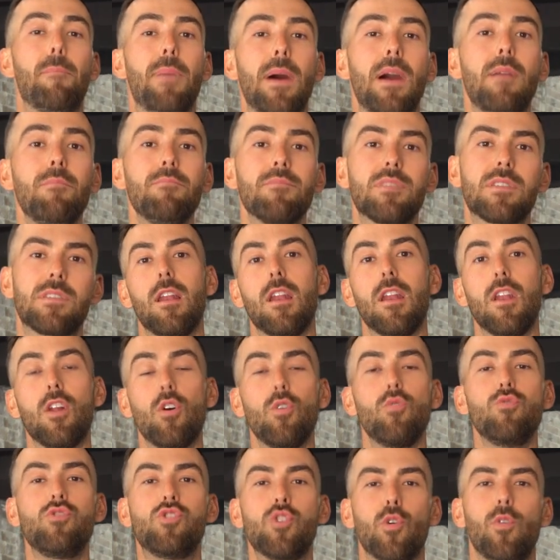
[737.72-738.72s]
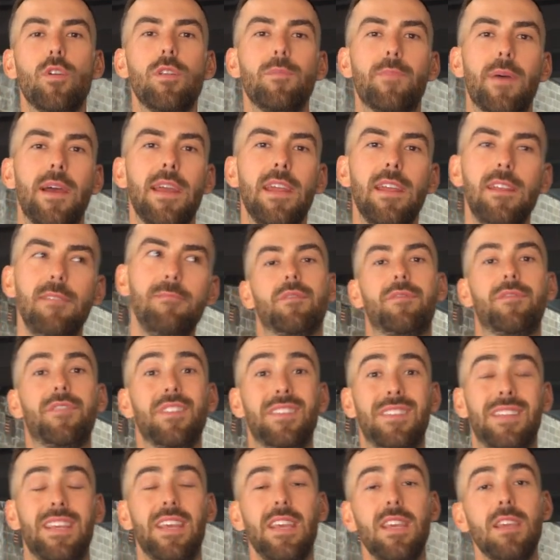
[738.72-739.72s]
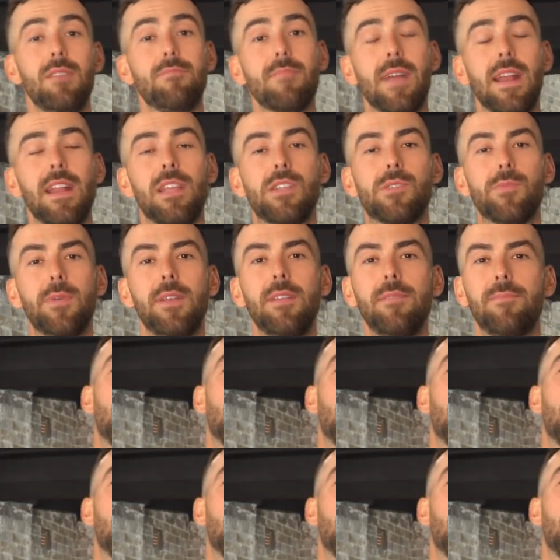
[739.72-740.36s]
pumps, low joint pain, fatigue management,